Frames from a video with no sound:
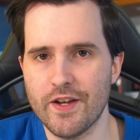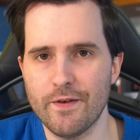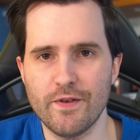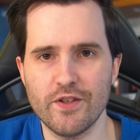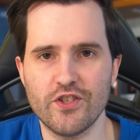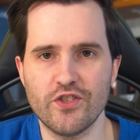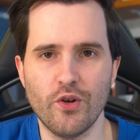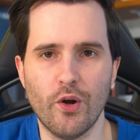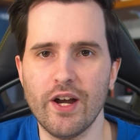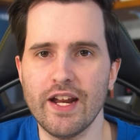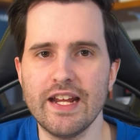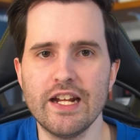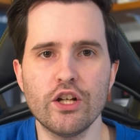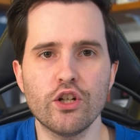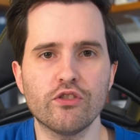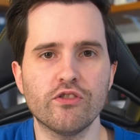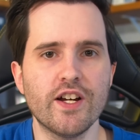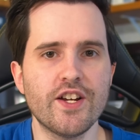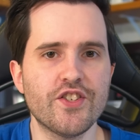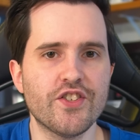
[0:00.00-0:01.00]
If it's not
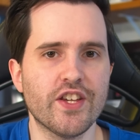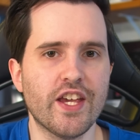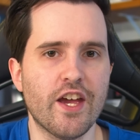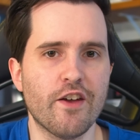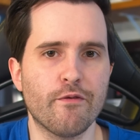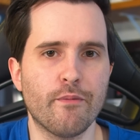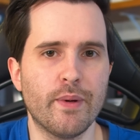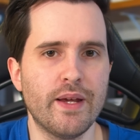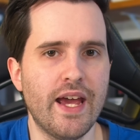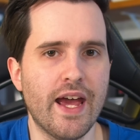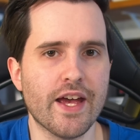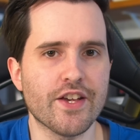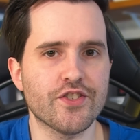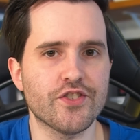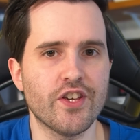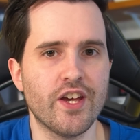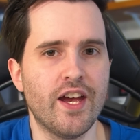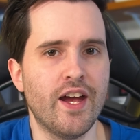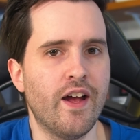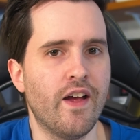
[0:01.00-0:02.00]
increasing FPS,